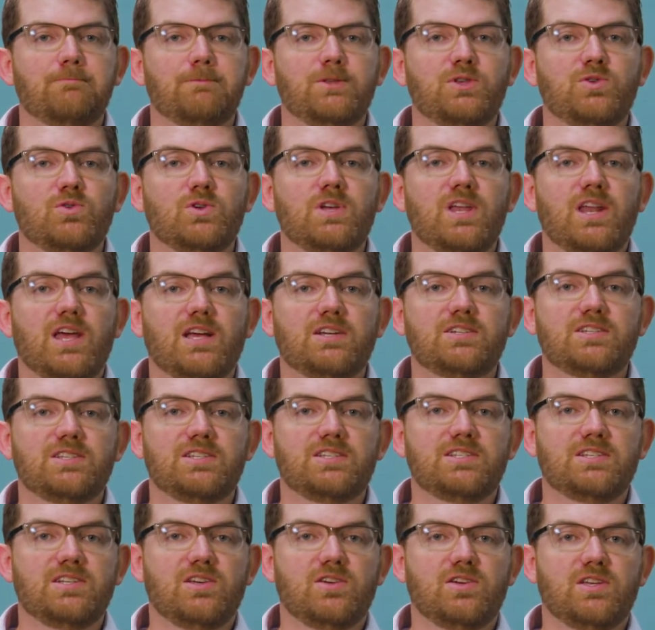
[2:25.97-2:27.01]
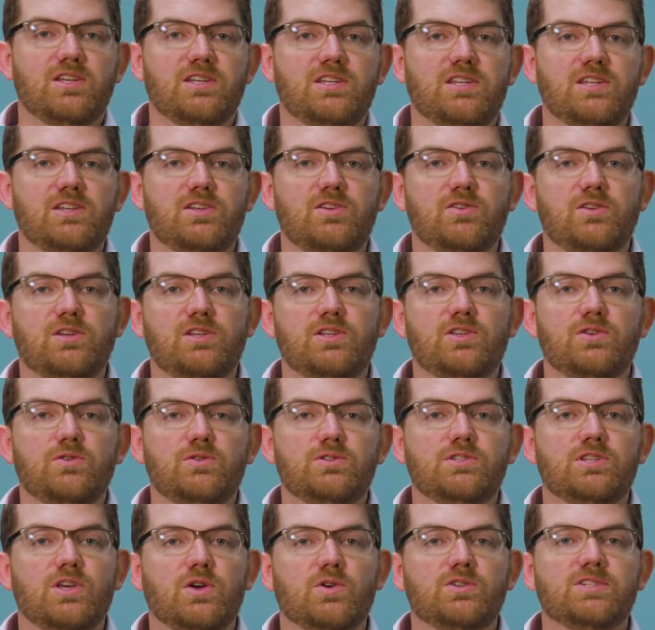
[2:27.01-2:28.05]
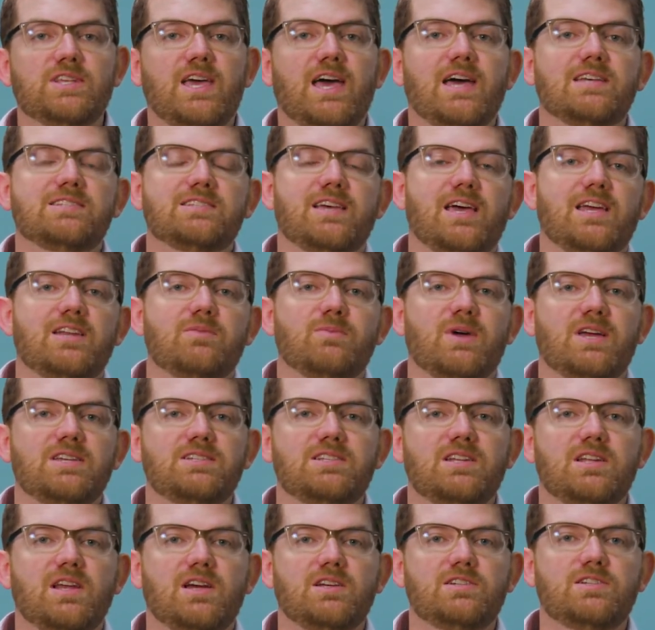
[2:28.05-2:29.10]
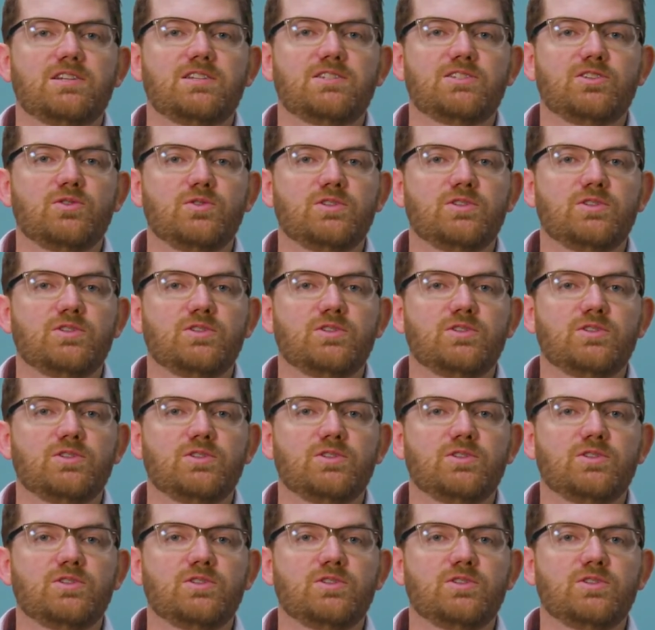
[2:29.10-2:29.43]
you can actually still continue to use those as itemized deductions.